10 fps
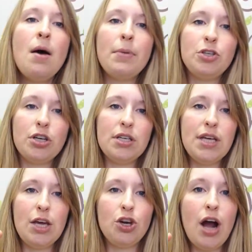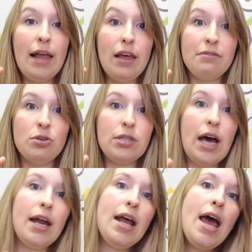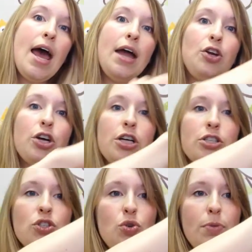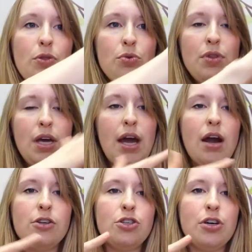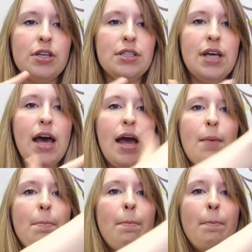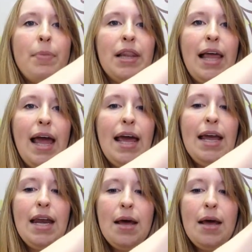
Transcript: But you're going to take your I love you sign and you're going to zoom it through the air. So you're going to say plane.